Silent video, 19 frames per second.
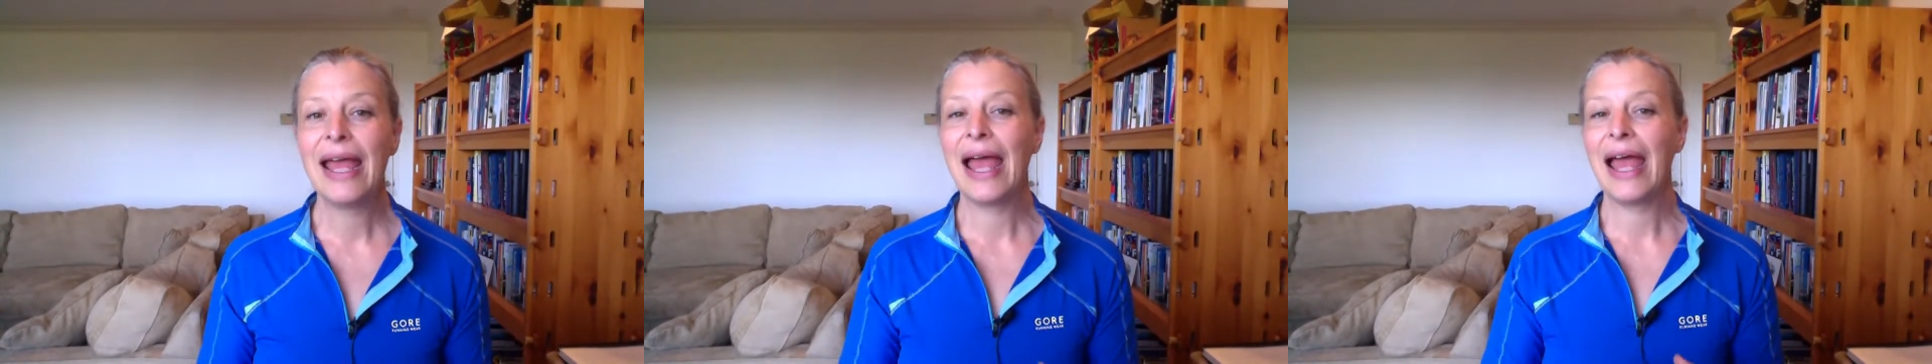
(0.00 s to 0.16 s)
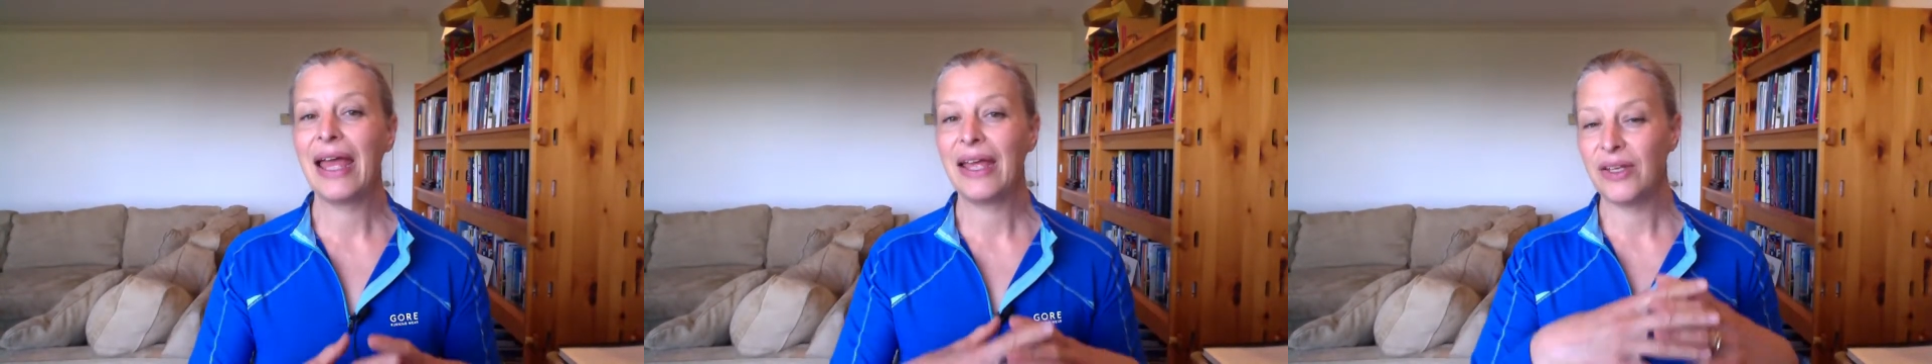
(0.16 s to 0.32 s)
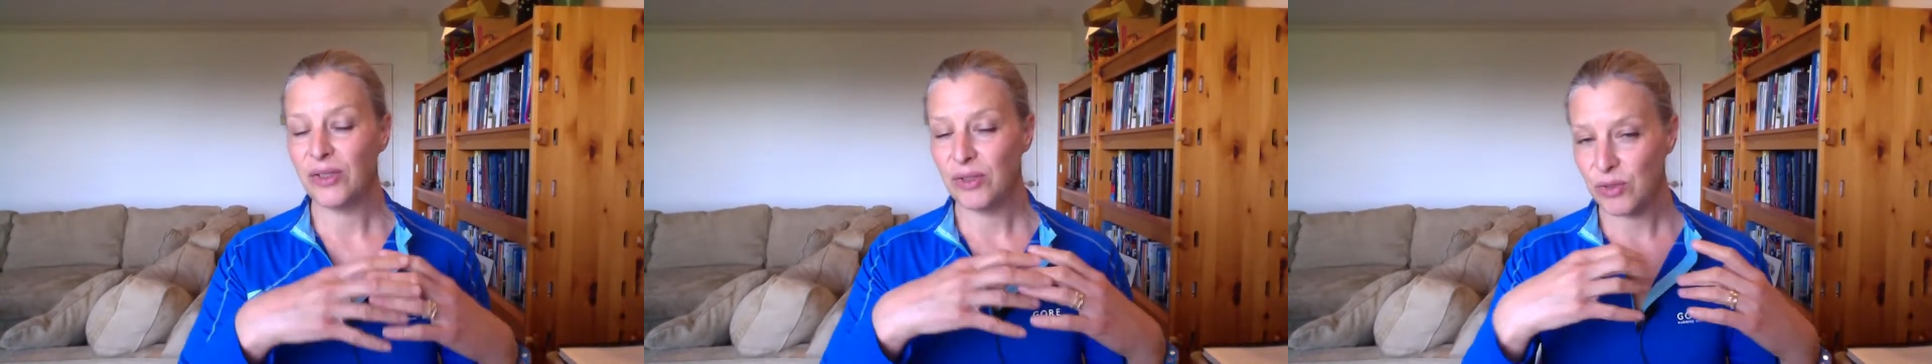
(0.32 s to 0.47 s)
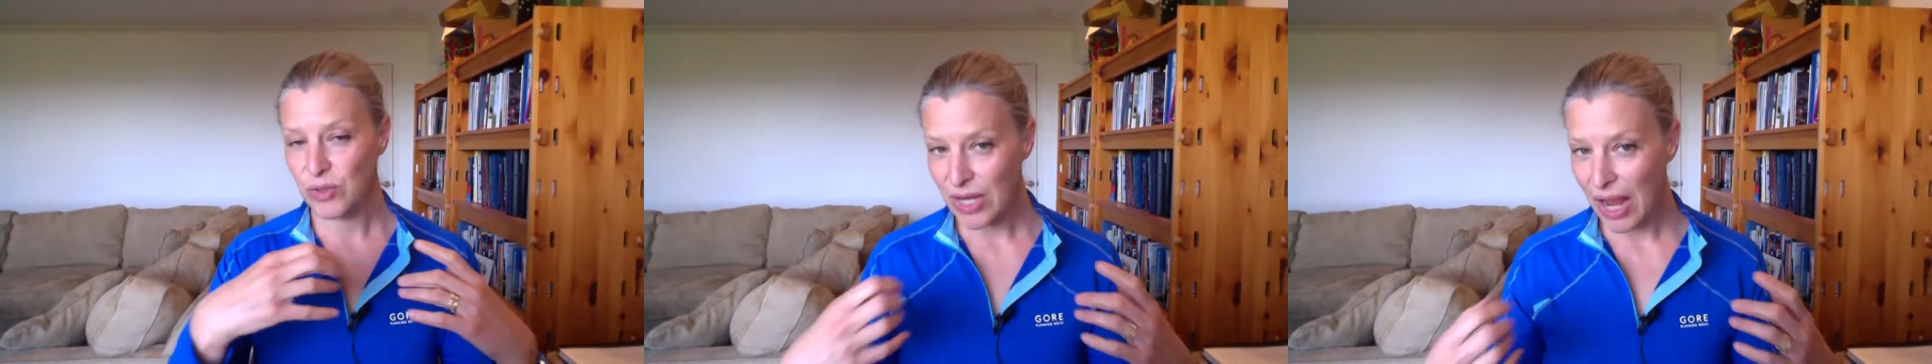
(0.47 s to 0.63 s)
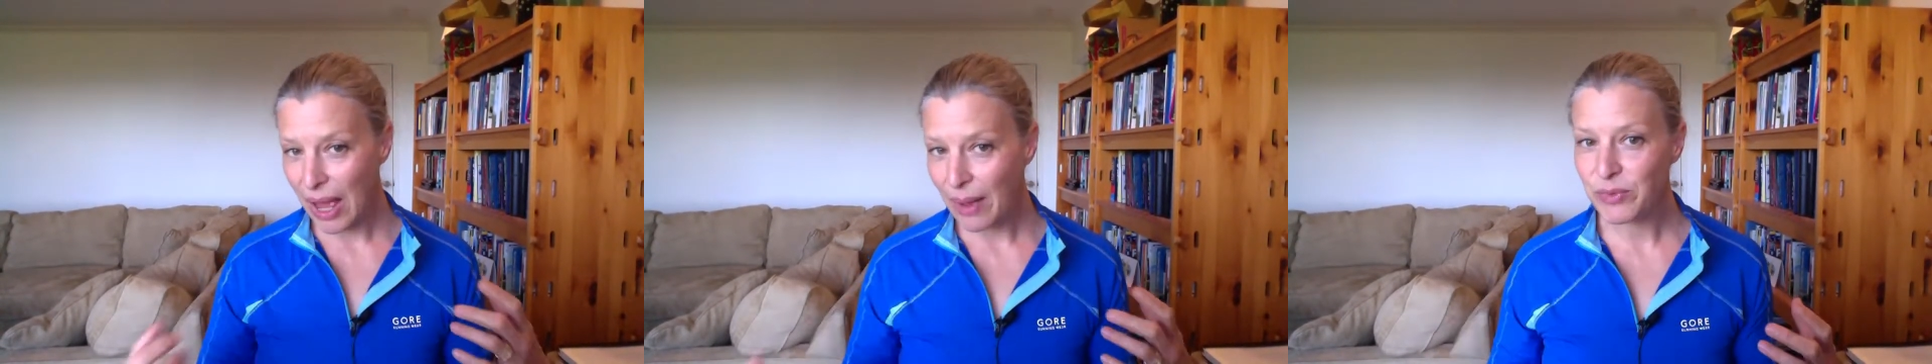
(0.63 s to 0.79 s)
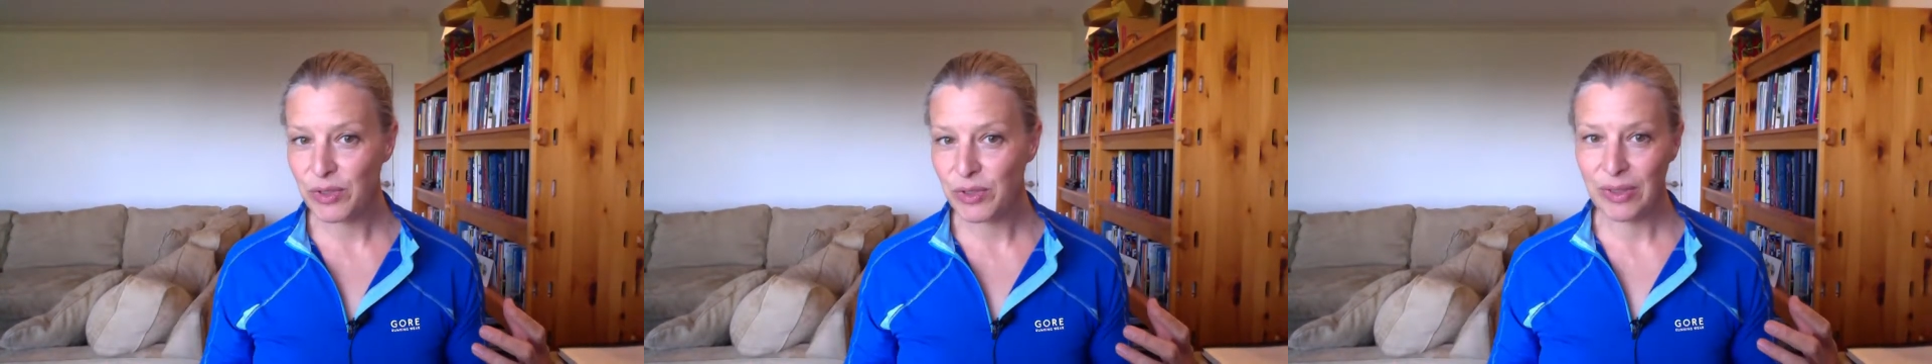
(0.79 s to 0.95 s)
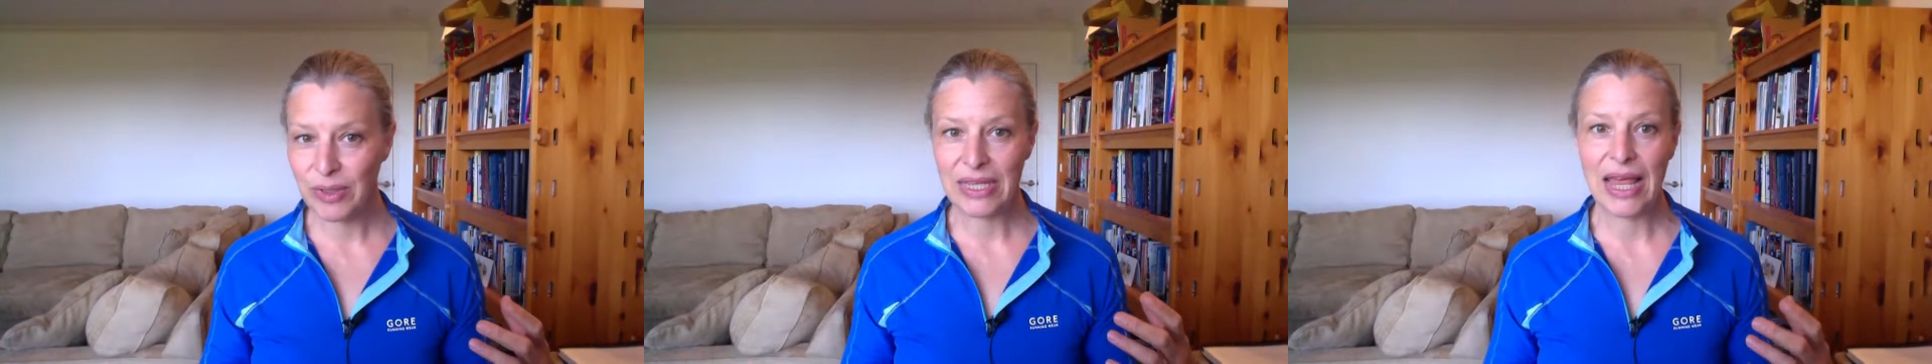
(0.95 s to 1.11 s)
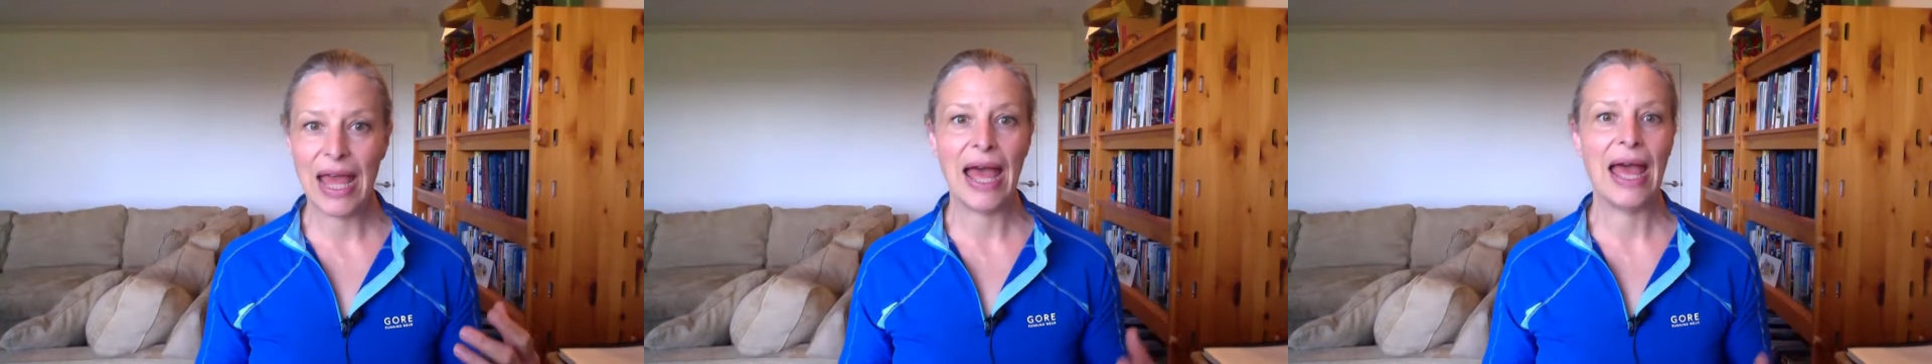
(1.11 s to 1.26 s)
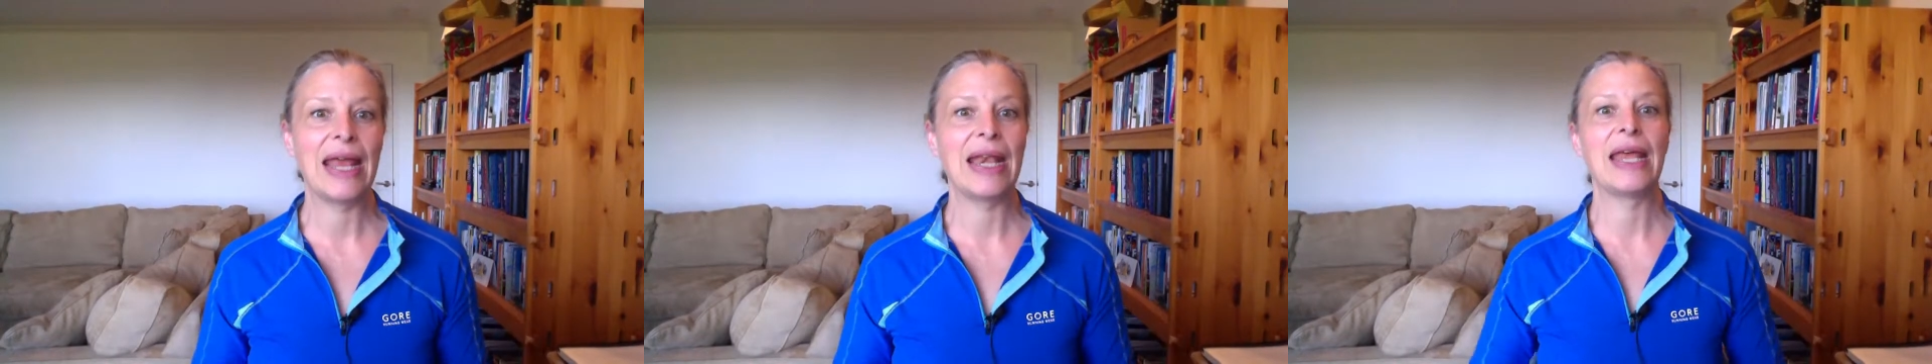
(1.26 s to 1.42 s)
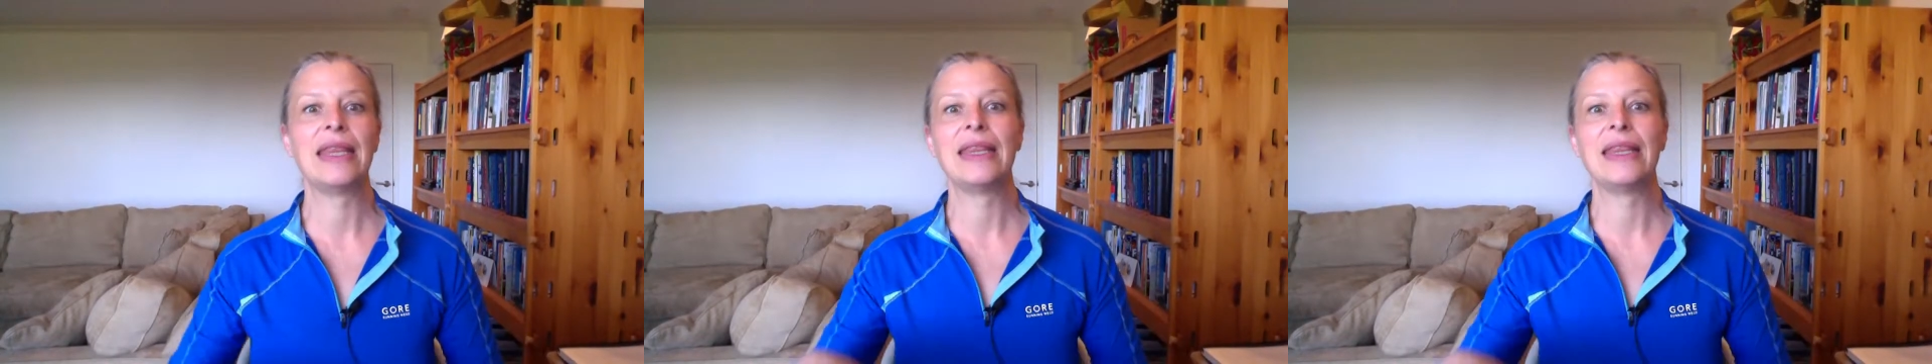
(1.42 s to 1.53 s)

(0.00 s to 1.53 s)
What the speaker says: And you stop doing that,